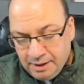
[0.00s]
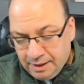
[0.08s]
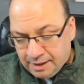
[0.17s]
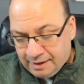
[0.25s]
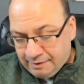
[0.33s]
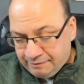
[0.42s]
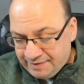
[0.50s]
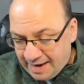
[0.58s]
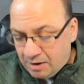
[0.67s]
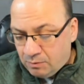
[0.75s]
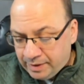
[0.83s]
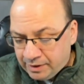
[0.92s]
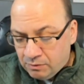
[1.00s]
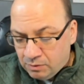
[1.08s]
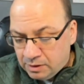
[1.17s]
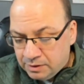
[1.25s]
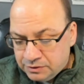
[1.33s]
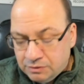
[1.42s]
Uh, now we go
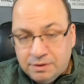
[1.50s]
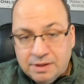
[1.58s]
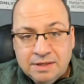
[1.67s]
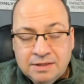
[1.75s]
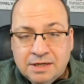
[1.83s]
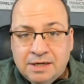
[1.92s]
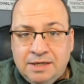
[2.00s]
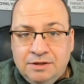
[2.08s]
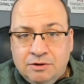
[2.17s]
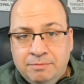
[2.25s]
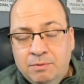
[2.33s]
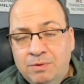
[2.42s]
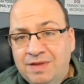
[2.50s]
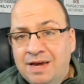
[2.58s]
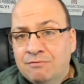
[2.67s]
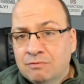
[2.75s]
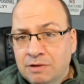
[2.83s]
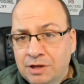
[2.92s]
on to the Kentucky Derby with
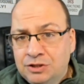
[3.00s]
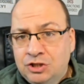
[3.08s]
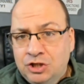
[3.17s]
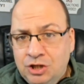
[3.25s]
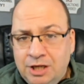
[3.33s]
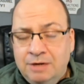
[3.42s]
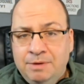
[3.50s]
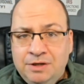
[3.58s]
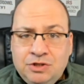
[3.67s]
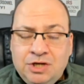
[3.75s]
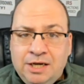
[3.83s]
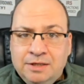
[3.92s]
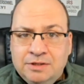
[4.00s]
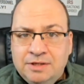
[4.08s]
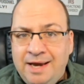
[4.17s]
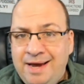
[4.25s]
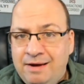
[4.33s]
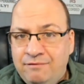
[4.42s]
a legitimate chance
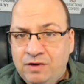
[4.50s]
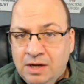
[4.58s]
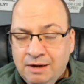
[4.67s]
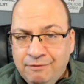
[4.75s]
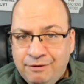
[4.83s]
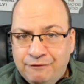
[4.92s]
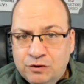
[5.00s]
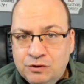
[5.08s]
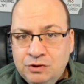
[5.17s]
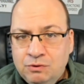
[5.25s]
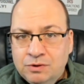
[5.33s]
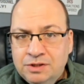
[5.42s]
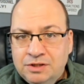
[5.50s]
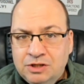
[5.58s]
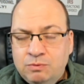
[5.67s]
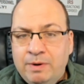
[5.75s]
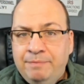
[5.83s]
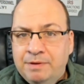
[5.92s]
to have the first horse to
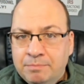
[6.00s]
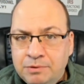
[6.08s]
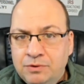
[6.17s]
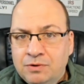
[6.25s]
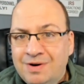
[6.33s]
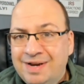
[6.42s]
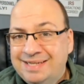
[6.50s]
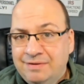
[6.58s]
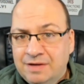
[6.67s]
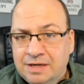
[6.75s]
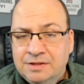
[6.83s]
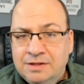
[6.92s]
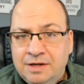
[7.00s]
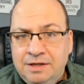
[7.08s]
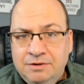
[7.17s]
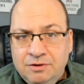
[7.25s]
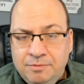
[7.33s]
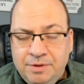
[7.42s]
sweep the Bluegrass in the
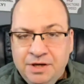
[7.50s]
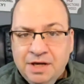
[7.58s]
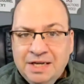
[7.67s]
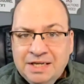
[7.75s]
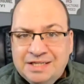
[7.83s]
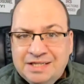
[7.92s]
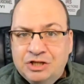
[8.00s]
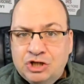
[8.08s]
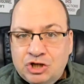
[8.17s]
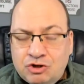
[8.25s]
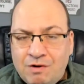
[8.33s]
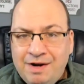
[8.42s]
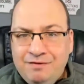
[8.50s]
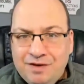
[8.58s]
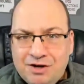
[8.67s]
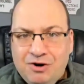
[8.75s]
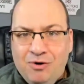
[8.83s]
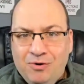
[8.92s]
Kentucky Derby since
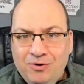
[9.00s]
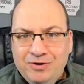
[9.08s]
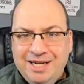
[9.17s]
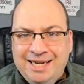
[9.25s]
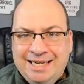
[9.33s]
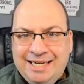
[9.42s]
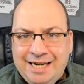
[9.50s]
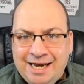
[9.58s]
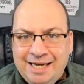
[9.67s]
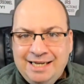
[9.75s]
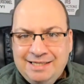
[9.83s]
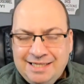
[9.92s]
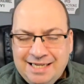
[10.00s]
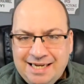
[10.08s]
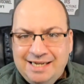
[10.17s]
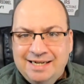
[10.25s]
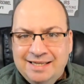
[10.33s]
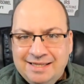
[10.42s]
Strike the Gold in
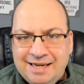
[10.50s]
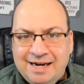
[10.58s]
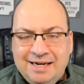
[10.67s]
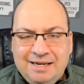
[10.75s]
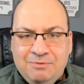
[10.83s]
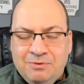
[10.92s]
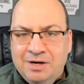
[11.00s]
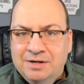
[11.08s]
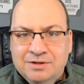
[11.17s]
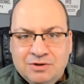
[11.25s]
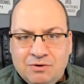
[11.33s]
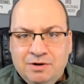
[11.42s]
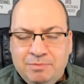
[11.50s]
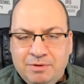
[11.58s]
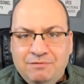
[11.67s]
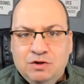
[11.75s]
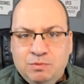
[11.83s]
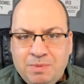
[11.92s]
1991. It's hard to
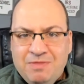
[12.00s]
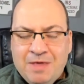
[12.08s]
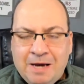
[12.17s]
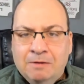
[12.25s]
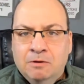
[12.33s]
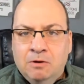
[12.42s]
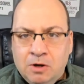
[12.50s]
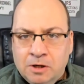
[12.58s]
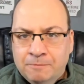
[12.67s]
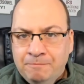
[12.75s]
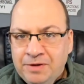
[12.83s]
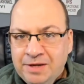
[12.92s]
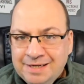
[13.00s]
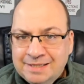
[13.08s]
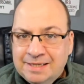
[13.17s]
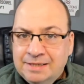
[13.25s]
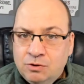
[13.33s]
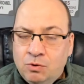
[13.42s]
believe it's been that long
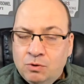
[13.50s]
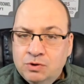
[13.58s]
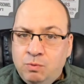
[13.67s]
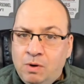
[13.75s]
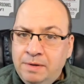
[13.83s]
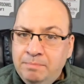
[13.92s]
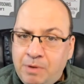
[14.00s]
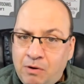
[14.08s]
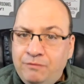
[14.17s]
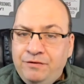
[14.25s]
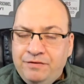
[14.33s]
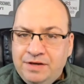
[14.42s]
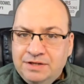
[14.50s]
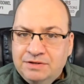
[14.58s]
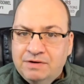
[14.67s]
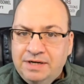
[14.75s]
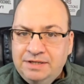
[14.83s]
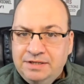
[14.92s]
since a horse won both of these
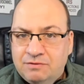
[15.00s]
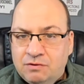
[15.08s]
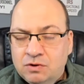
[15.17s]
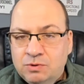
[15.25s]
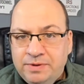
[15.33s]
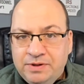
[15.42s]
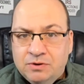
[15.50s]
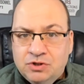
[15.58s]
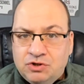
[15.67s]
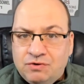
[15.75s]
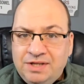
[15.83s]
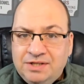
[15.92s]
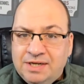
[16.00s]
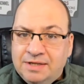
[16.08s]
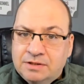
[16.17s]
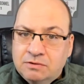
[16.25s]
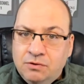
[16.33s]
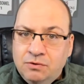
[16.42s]
races. Of course, we saw Street
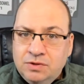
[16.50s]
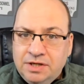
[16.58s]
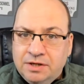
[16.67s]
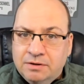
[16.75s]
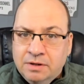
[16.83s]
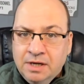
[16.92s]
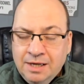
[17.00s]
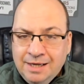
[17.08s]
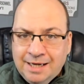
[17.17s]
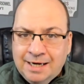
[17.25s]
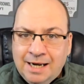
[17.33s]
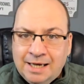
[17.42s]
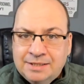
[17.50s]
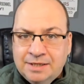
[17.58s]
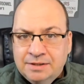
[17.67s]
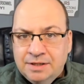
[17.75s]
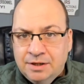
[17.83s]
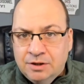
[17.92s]
Sense lose here in
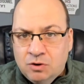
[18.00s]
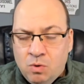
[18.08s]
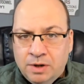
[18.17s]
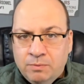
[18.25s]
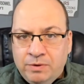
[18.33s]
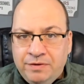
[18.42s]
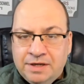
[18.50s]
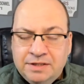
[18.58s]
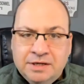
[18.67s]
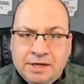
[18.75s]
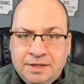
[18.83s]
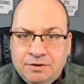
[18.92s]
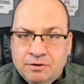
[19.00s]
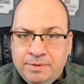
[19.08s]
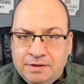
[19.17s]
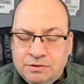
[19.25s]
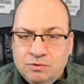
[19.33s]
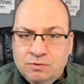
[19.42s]
Lexington and go on and win the Kentucky
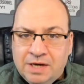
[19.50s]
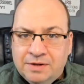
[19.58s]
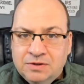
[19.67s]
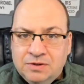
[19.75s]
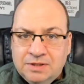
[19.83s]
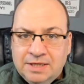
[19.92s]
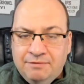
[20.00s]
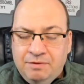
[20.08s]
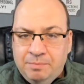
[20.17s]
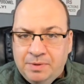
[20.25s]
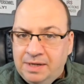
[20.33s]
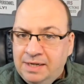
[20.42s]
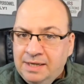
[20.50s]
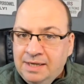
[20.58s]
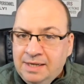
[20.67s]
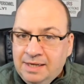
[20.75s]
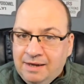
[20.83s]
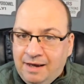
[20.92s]
Derby in 2007. But
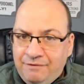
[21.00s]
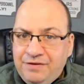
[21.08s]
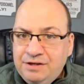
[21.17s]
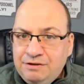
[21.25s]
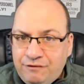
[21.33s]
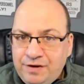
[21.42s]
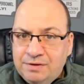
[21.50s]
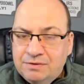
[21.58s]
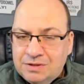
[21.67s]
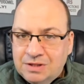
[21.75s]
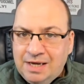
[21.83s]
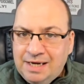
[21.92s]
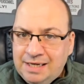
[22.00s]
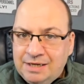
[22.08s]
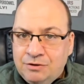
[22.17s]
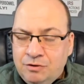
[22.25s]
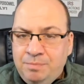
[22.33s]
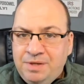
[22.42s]
uh, this feels like
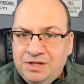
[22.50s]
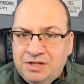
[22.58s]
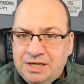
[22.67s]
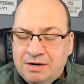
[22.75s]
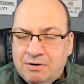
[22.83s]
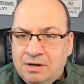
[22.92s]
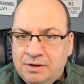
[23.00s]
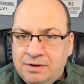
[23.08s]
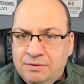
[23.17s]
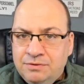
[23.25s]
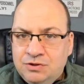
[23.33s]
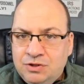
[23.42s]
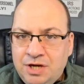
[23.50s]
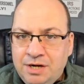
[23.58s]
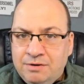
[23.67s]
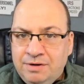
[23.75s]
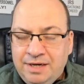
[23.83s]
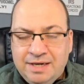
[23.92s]
it could be Sierra Leone's
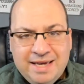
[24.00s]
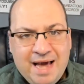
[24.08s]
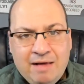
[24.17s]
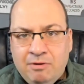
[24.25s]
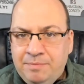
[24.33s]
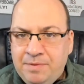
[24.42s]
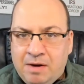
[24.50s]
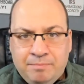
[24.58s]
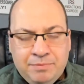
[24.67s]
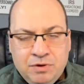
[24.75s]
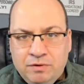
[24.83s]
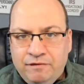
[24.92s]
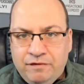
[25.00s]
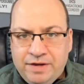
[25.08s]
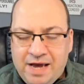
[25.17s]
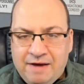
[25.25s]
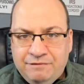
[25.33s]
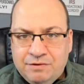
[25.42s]
year. He galloped out
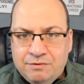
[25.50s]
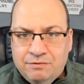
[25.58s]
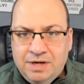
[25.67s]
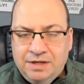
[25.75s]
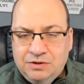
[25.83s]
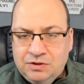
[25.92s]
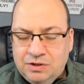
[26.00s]
beautifully after the race.